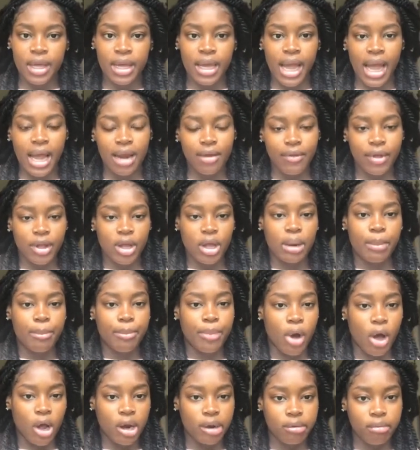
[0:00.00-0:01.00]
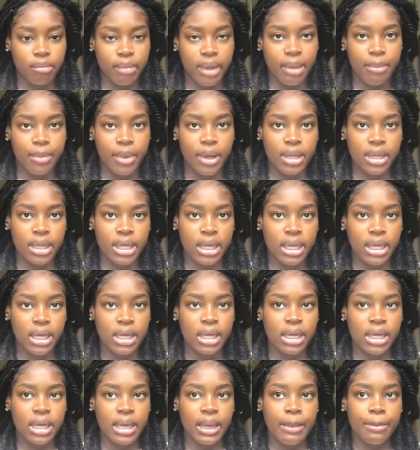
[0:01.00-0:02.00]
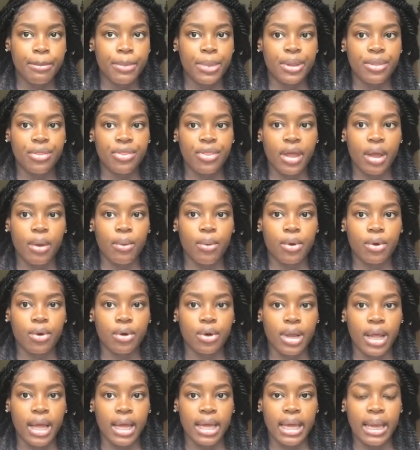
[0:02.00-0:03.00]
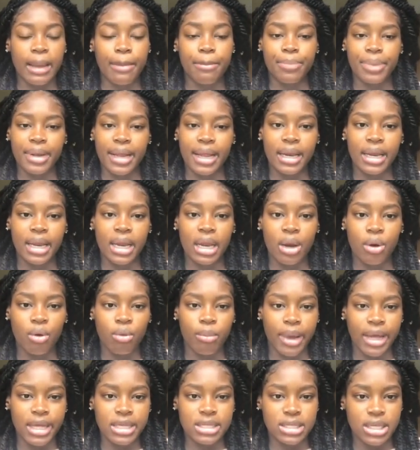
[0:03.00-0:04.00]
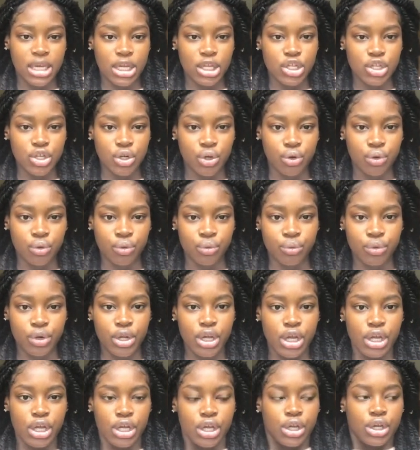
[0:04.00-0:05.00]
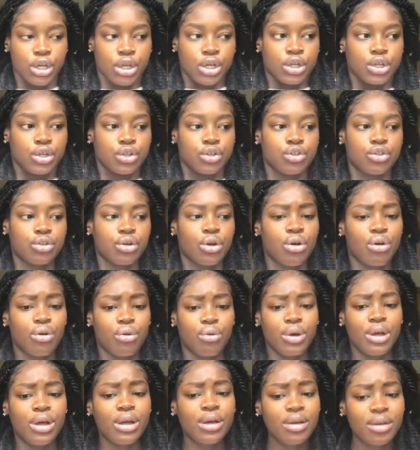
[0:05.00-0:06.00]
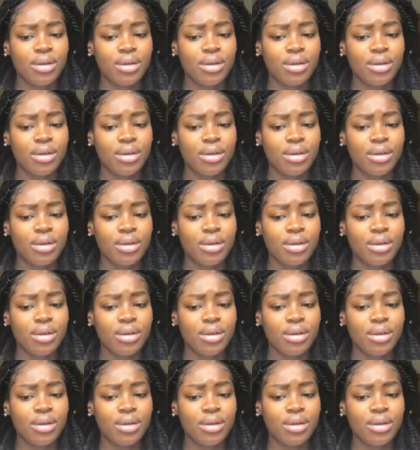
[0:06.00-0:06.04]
kind of like on the bottom of my belly but they were like it blended in with my skin tone so